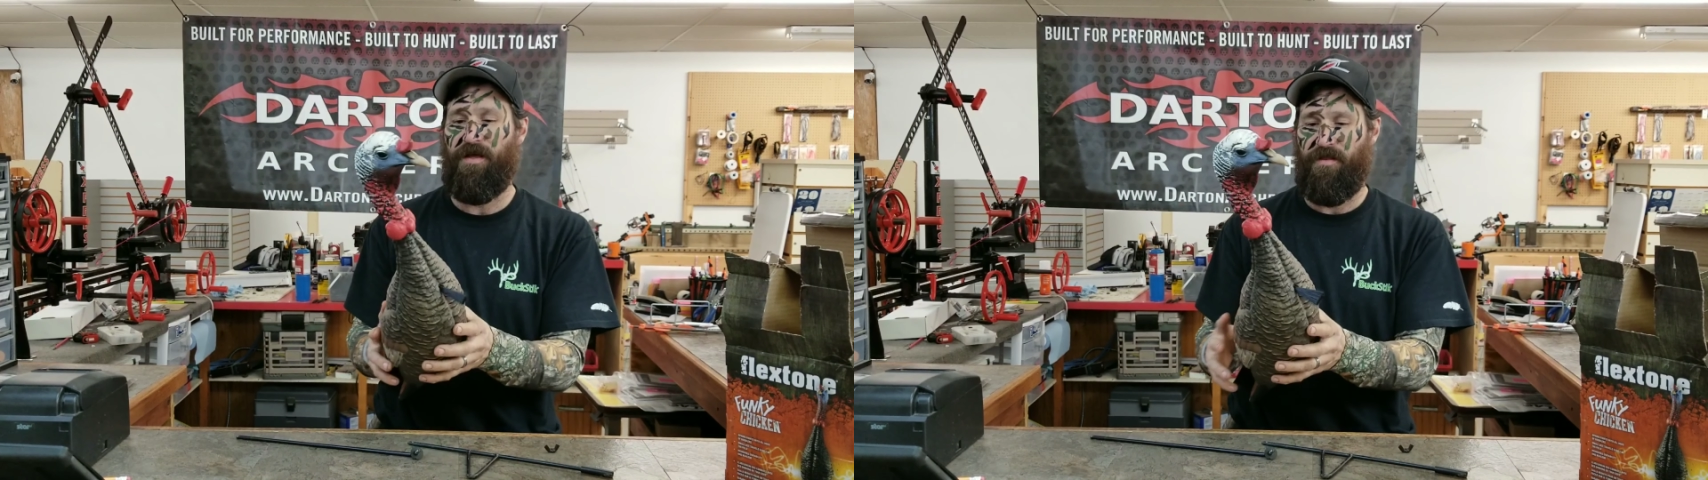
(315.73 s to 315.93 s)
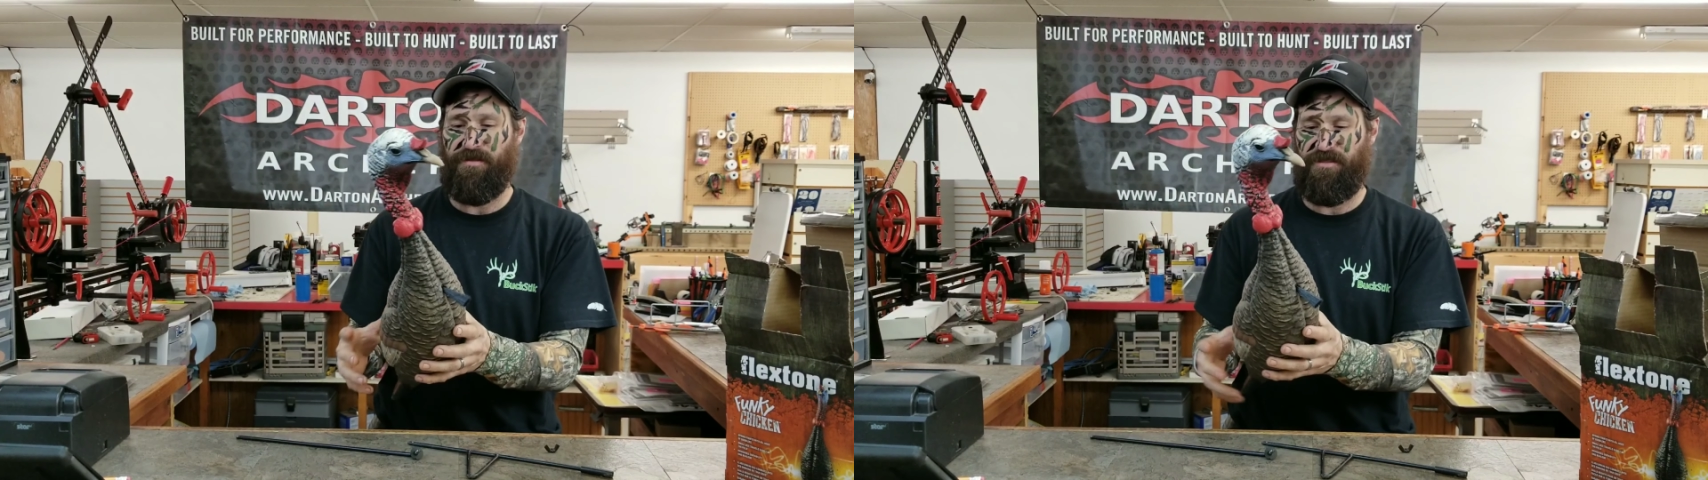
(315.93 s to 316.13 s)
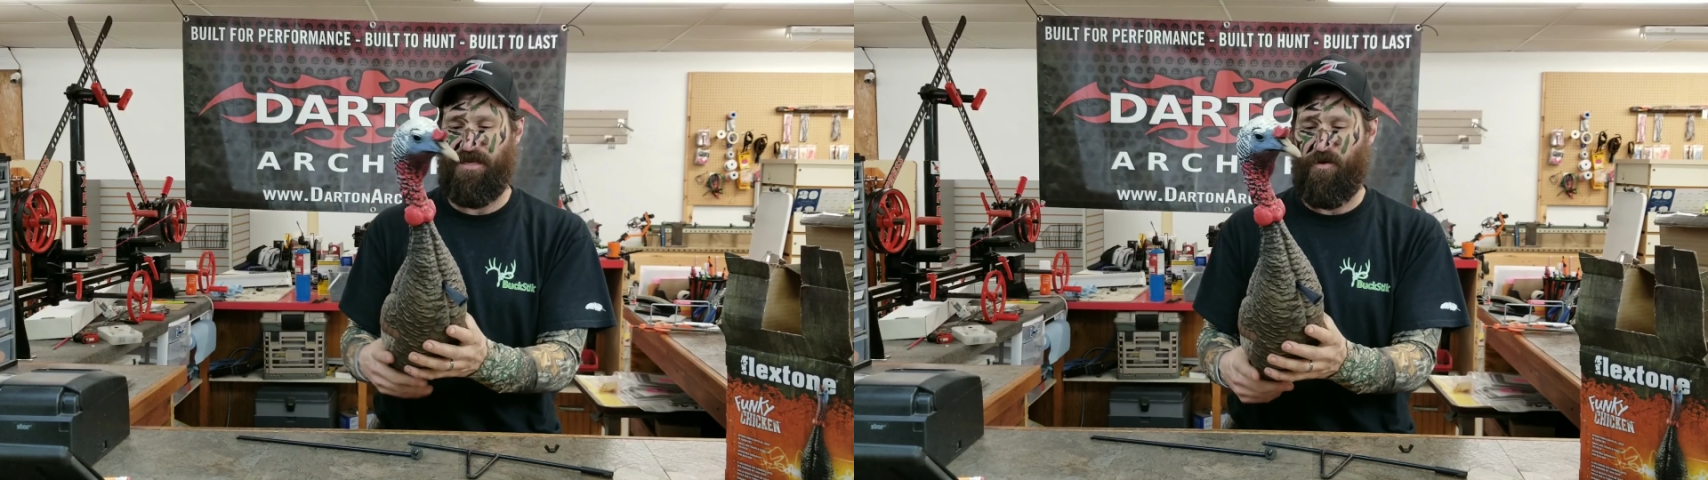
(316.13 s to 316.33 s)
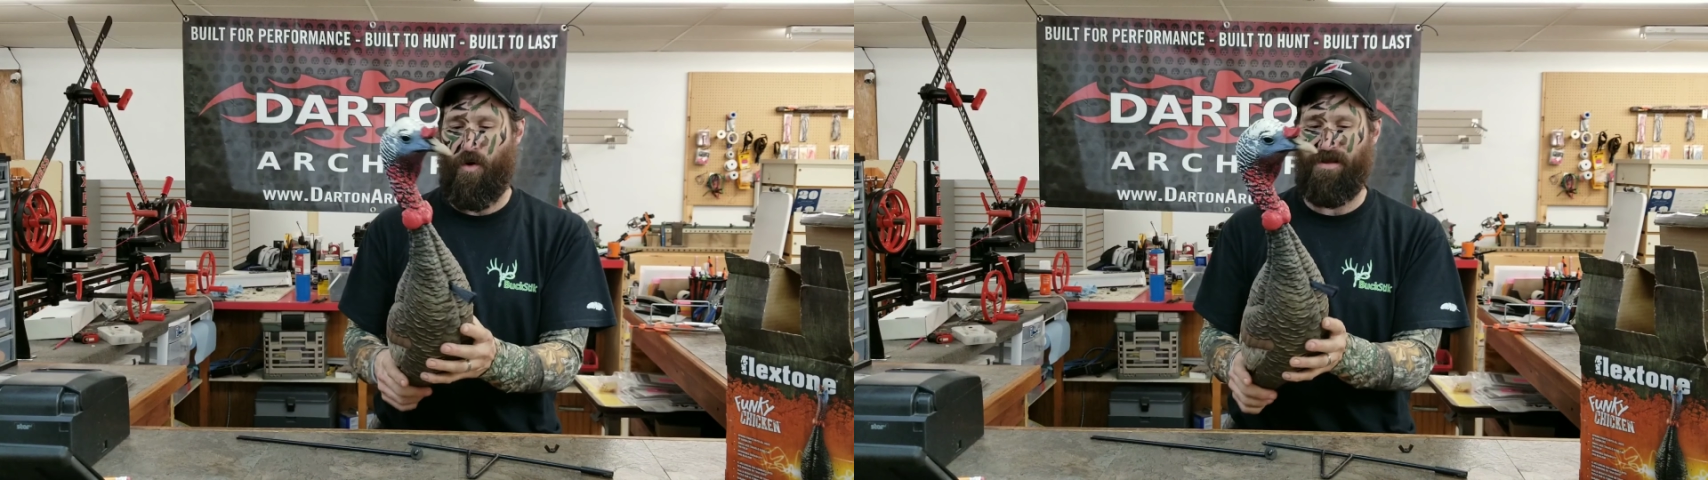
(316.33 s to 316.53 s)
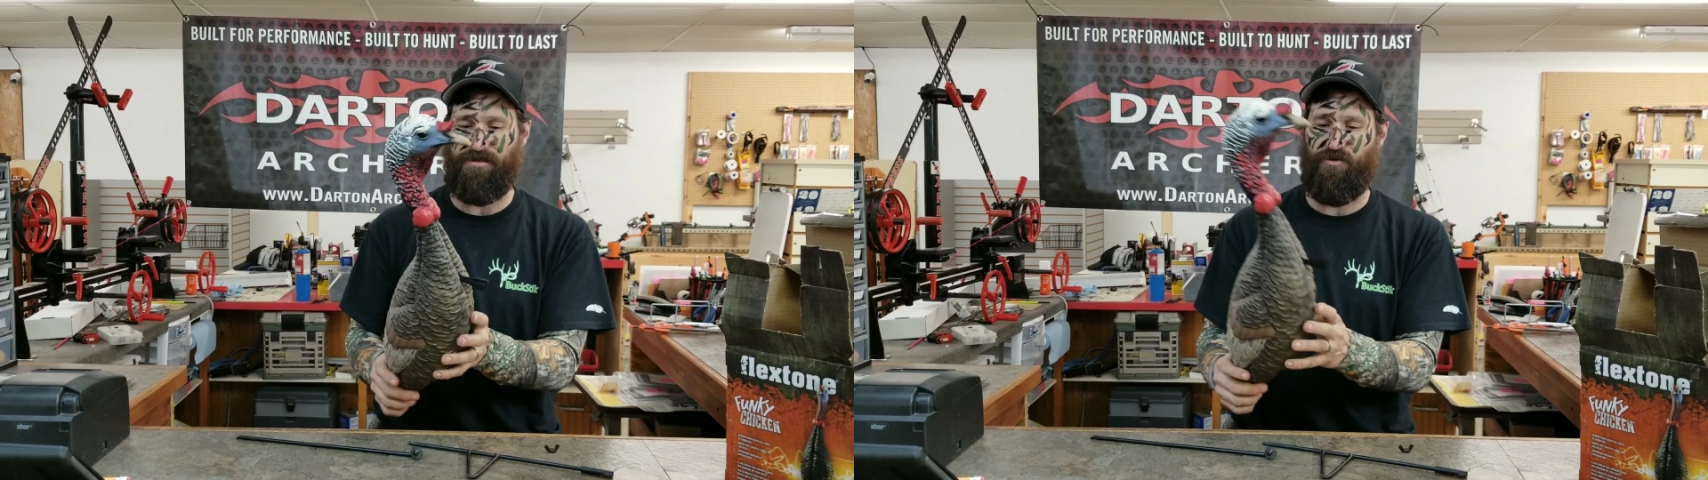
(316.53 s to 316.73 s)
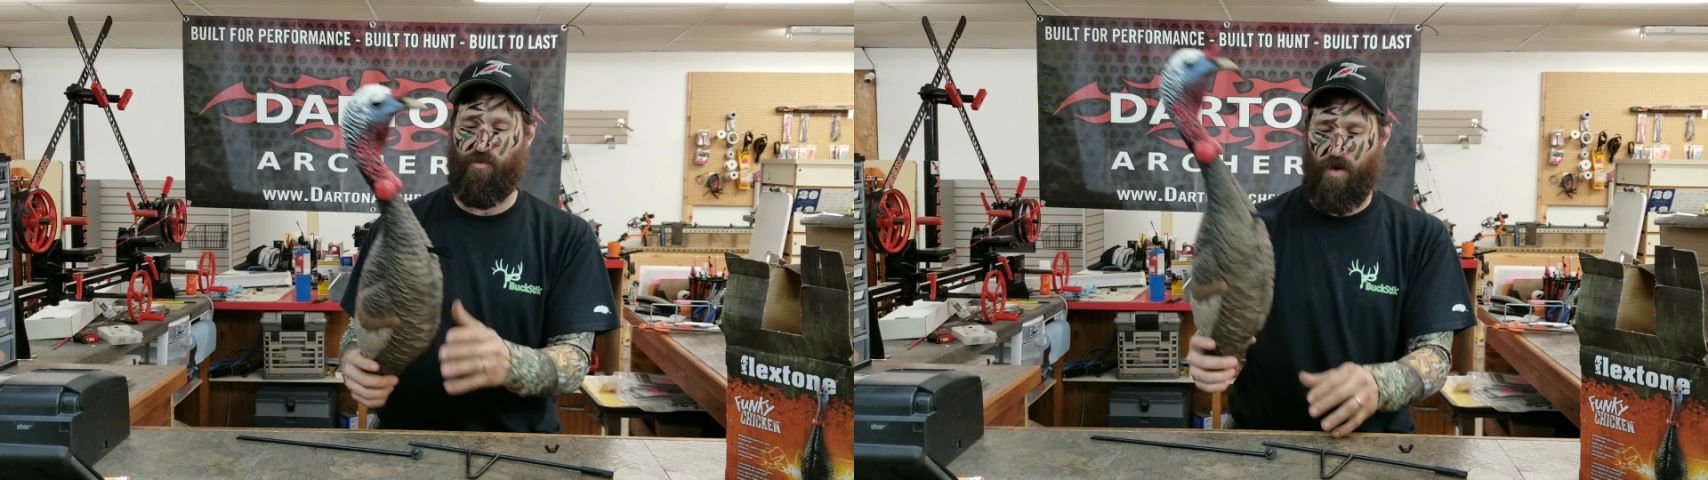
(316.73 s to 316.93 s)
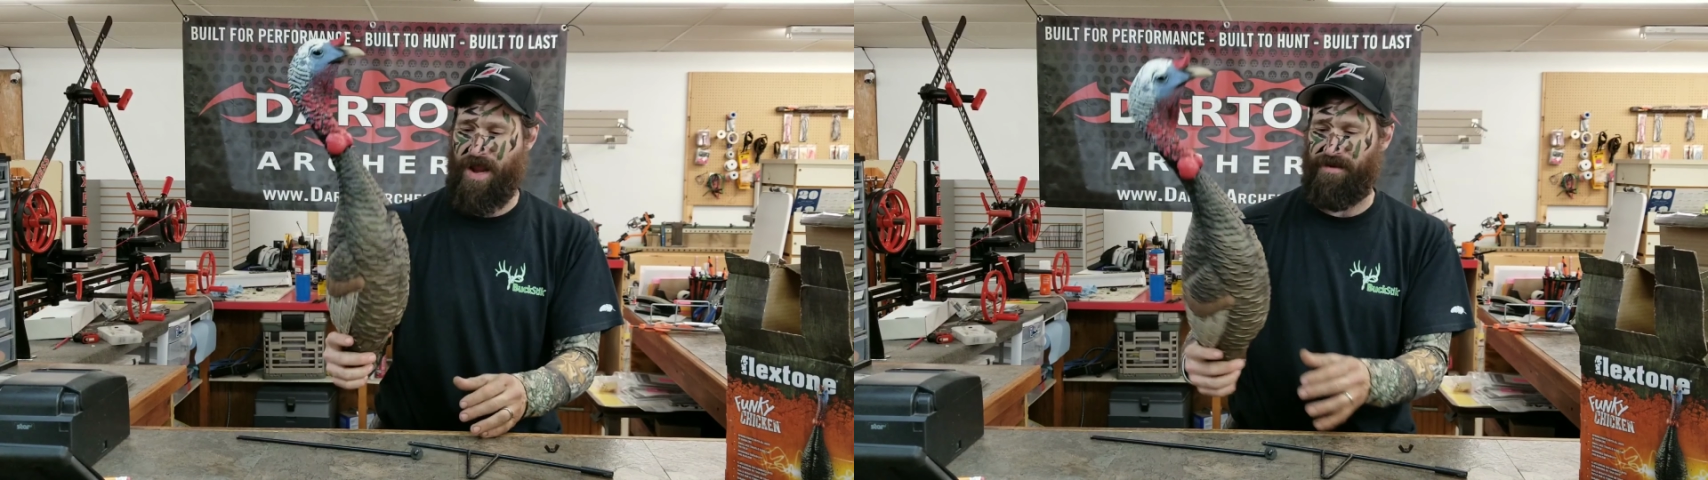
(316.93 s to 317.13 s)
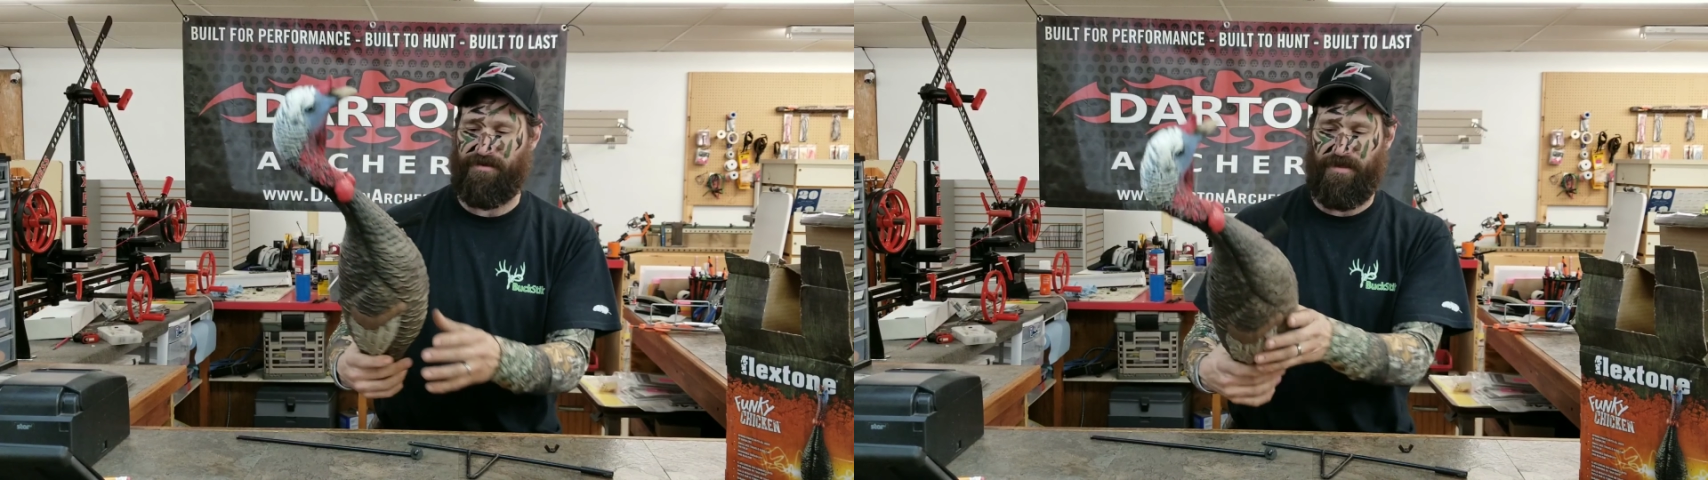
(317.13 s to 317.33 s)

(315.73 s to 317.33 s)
This decoy is great